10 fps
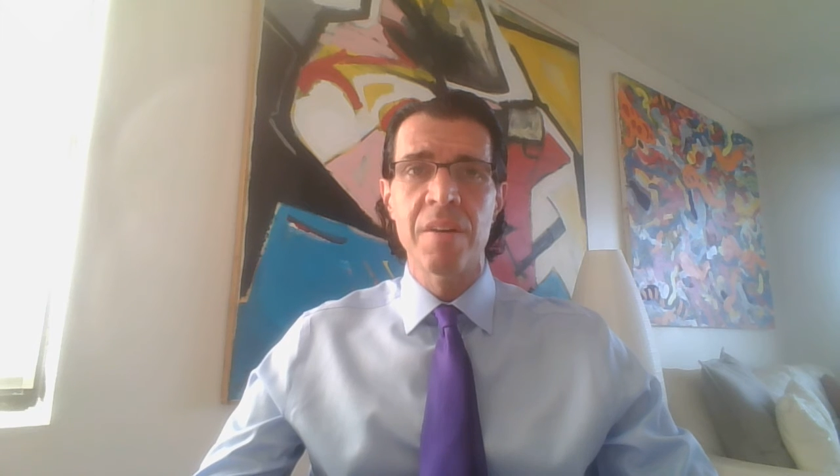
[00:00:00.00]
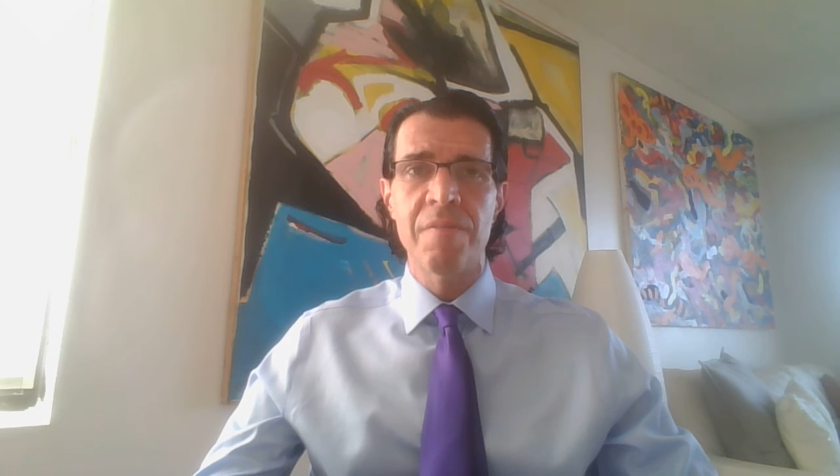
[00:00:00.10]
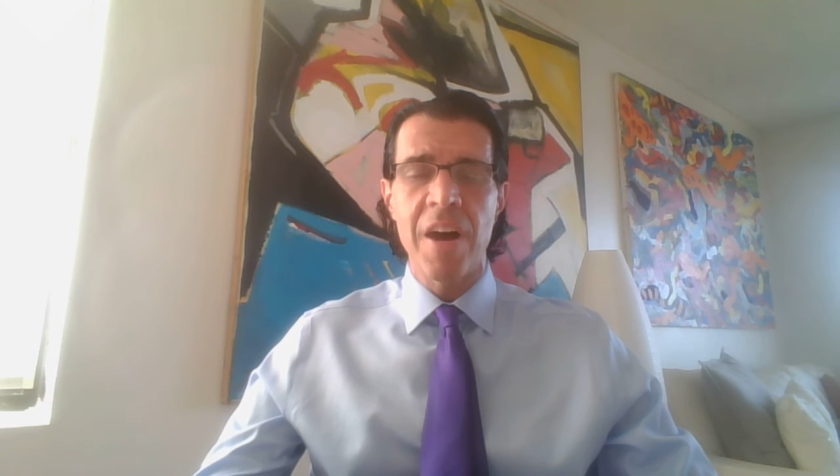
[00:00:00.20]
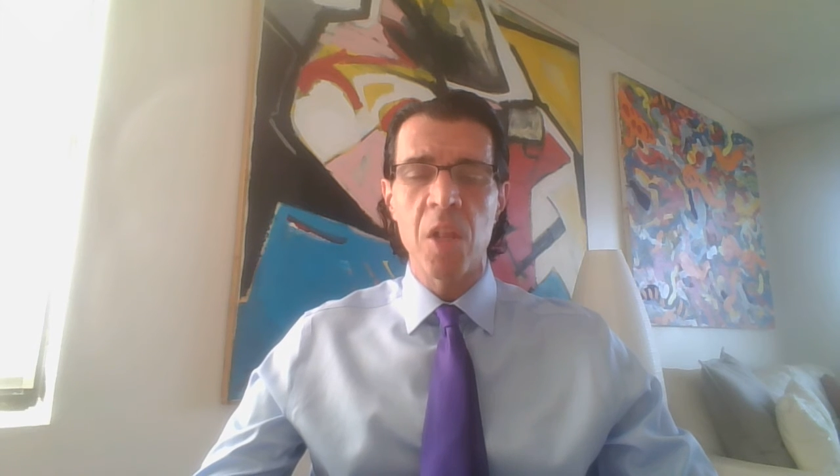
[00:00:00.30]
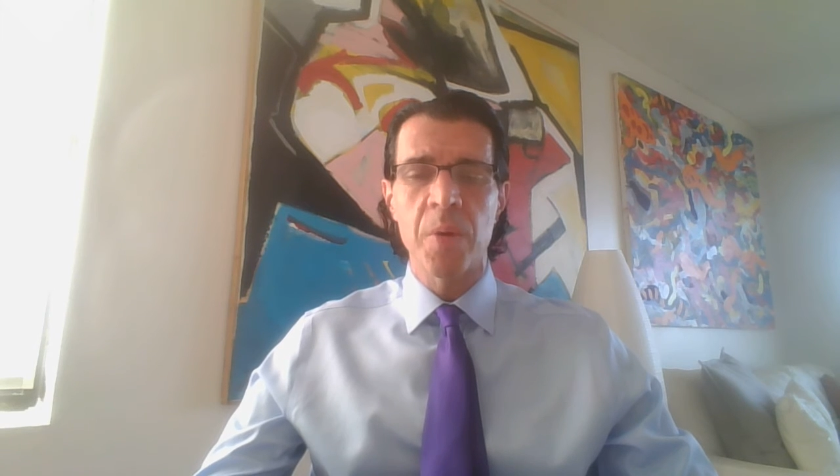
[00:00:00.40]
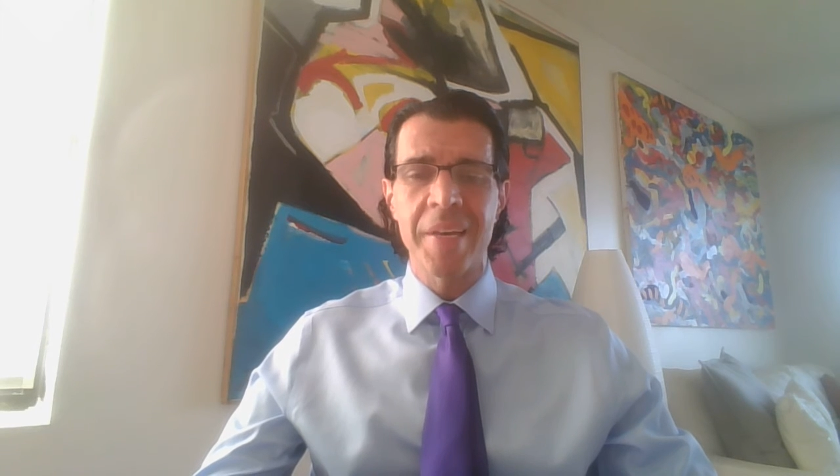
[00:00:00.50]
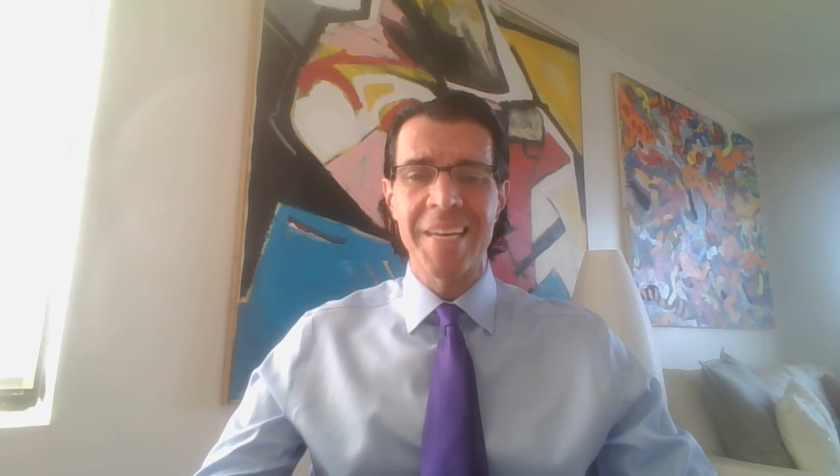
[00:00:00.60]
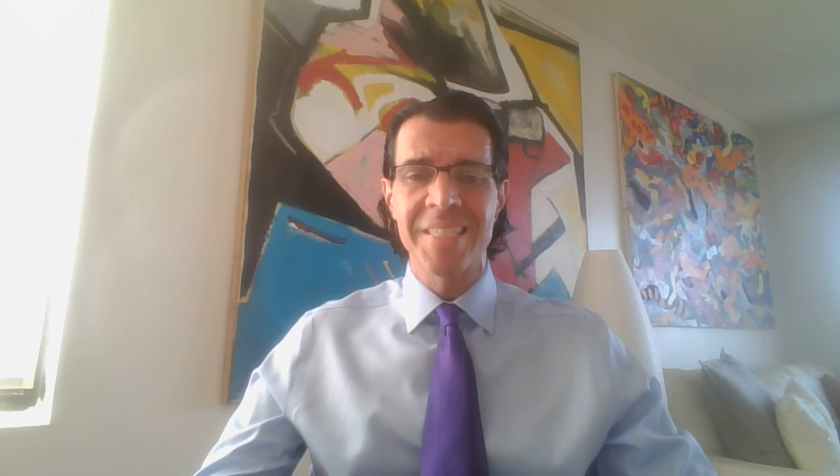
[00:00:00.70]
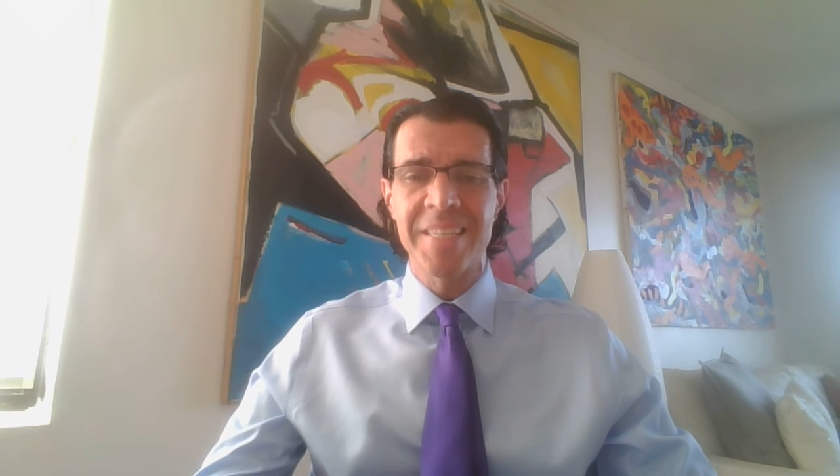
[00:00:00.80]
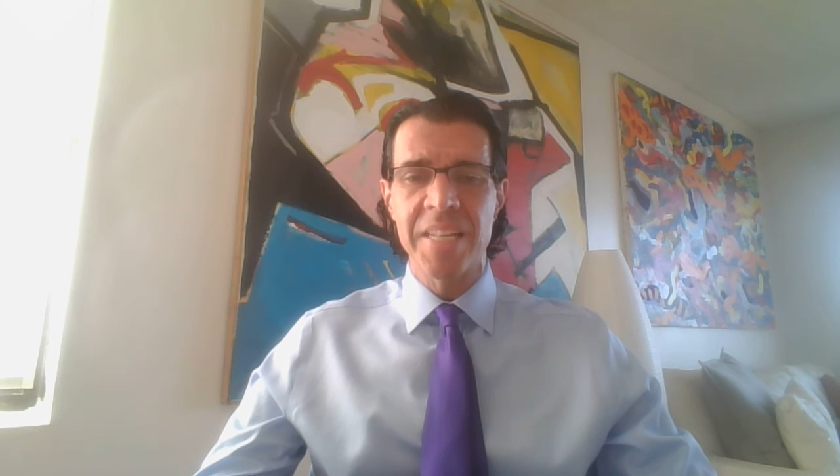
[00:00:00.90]
following
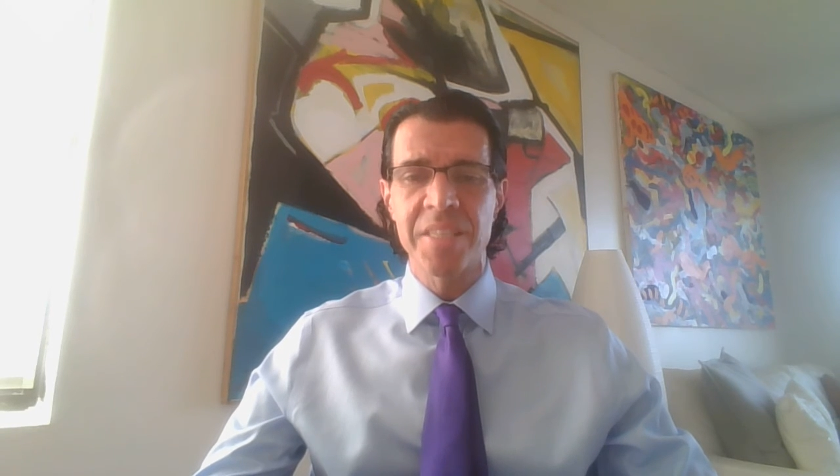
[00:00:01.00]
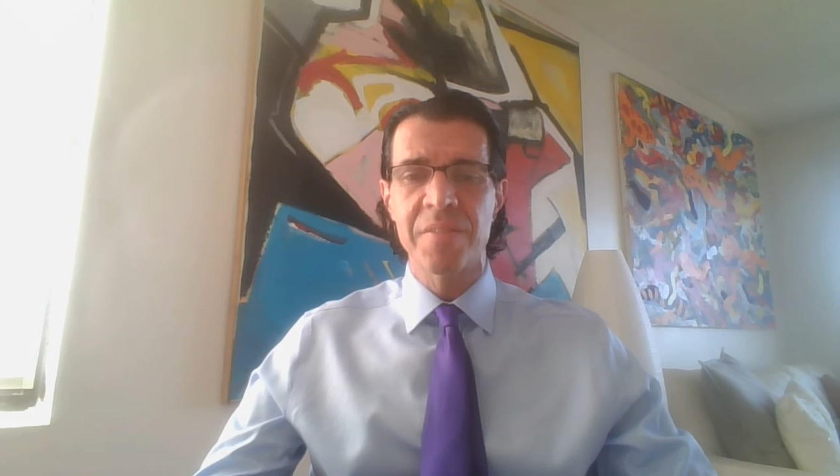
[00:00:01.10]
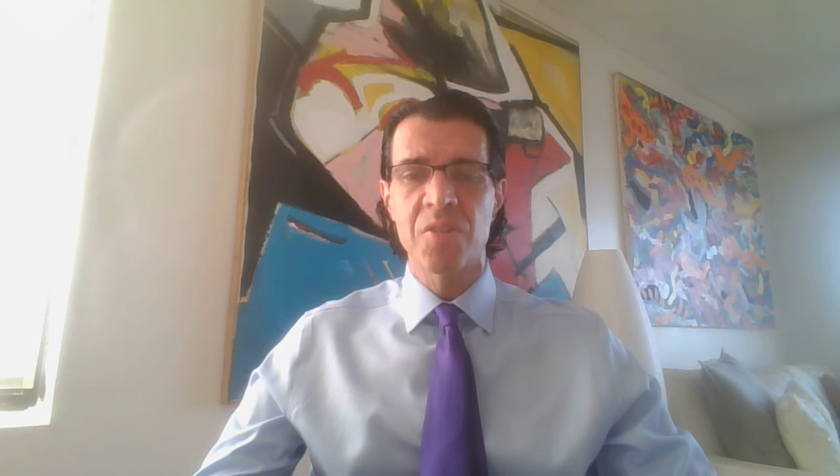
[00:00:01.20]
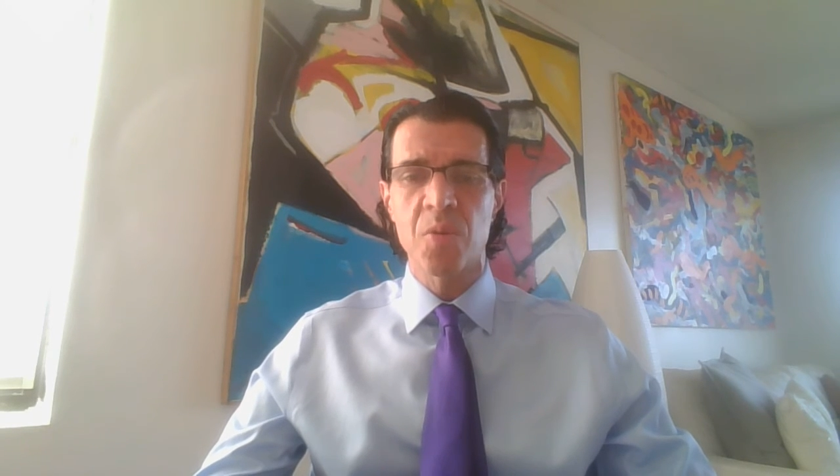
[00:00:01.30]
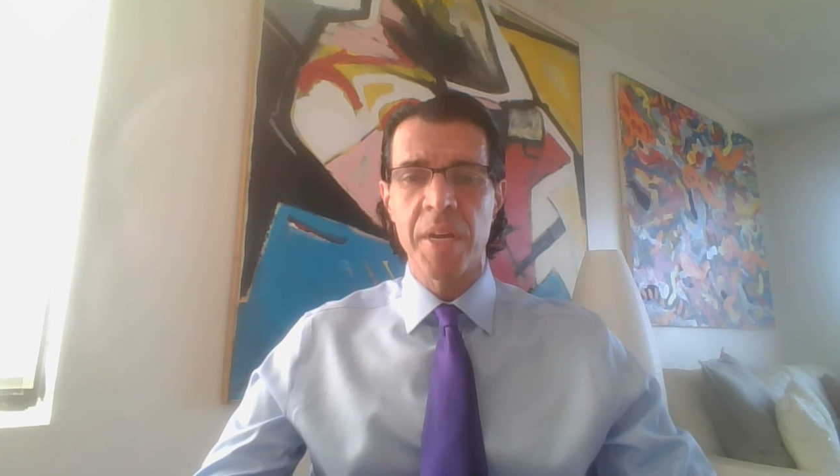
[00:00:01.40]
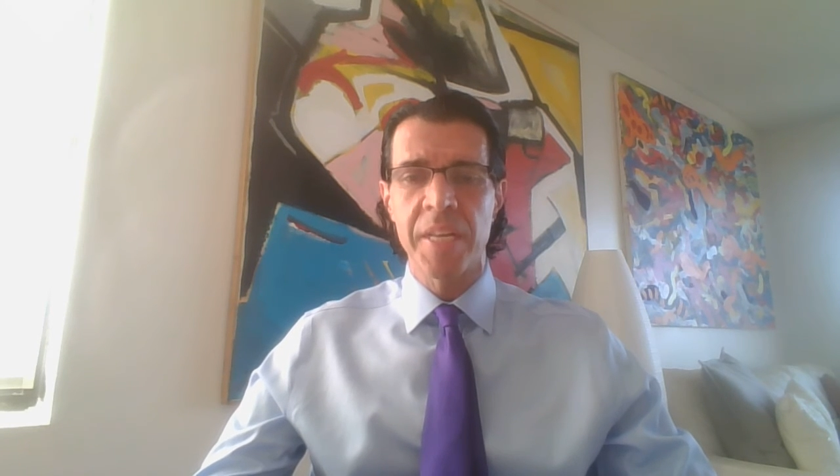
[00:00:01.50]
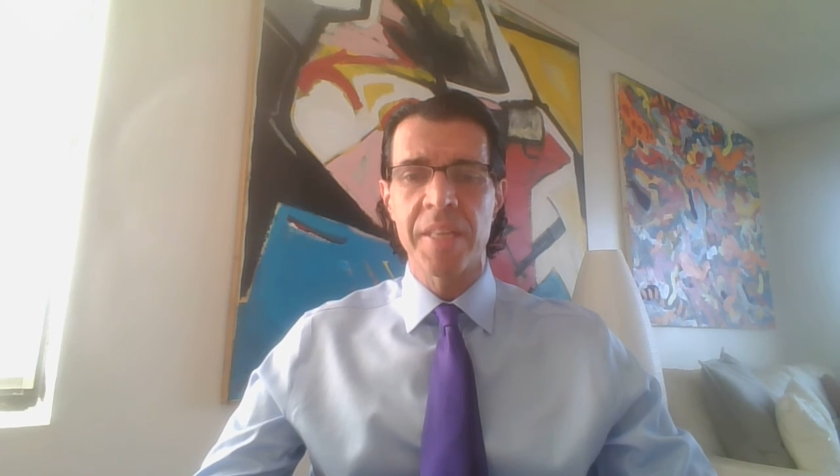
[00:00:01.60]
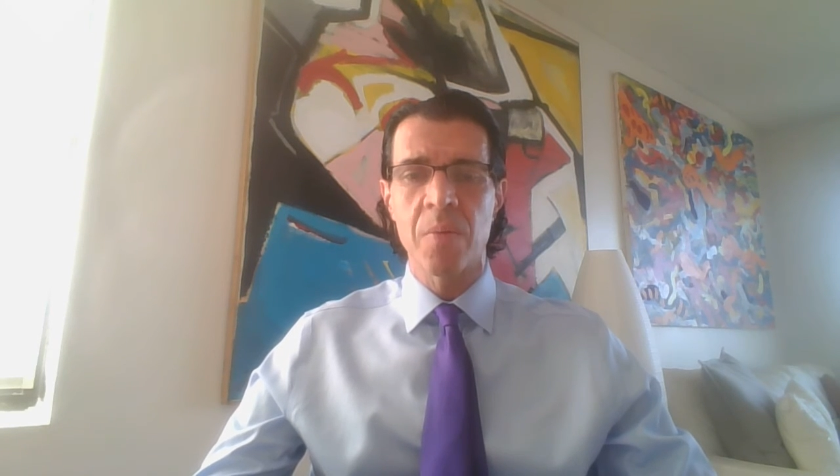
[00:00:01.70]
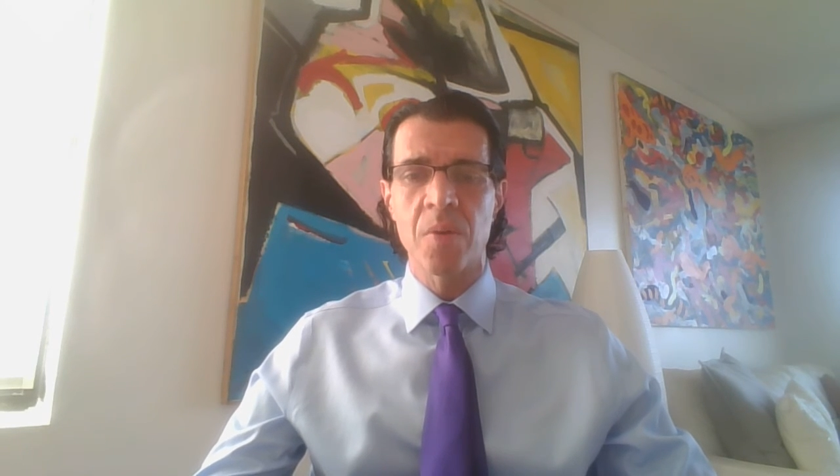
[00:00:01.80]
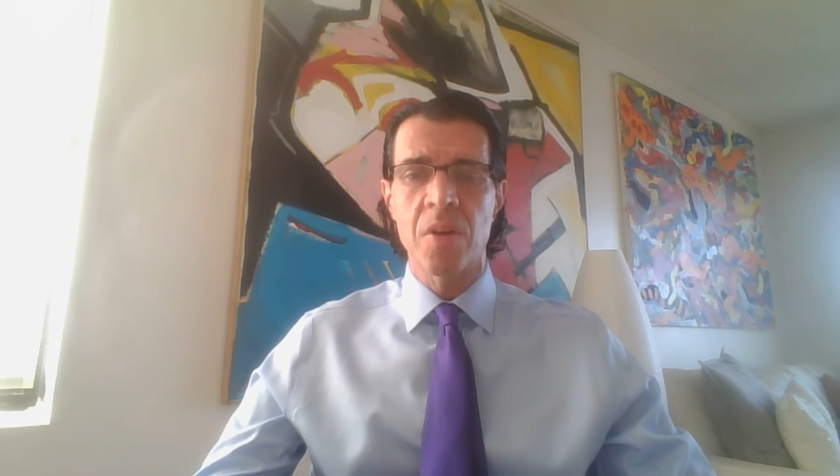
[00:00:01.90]
extensive training
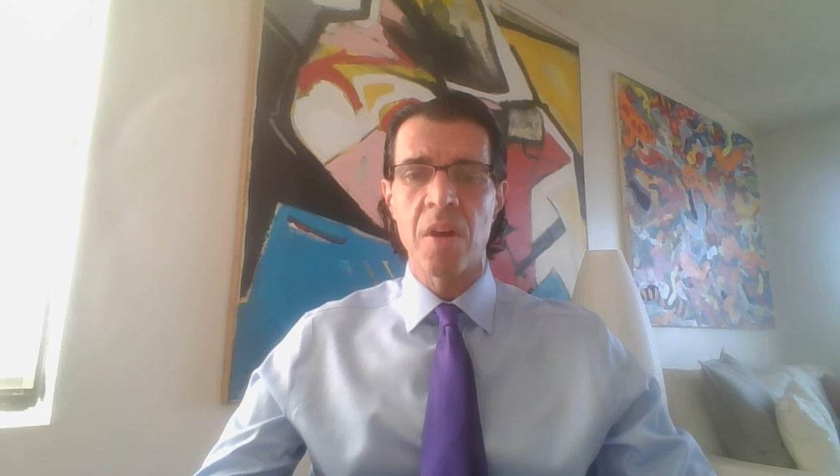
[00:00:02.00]
that would